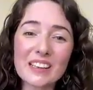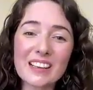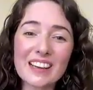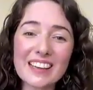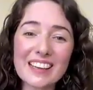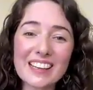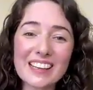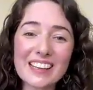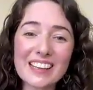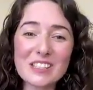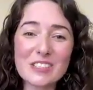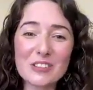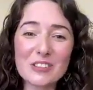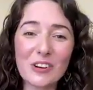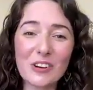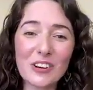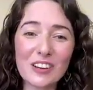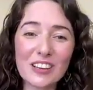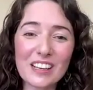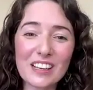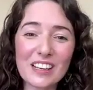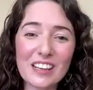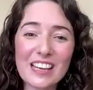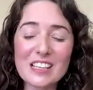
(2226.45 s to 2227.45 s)
Like it's
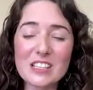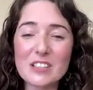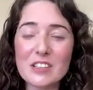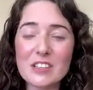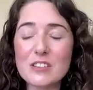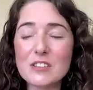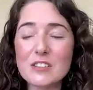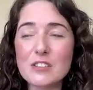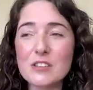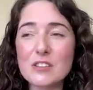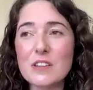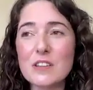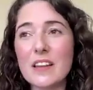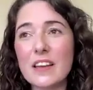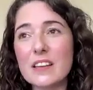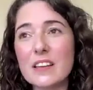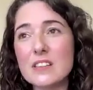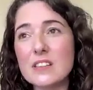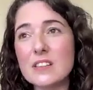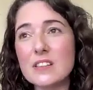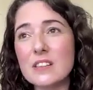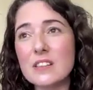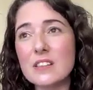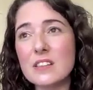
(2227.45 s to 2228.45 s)
not,
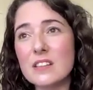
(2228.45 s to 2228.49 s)
there's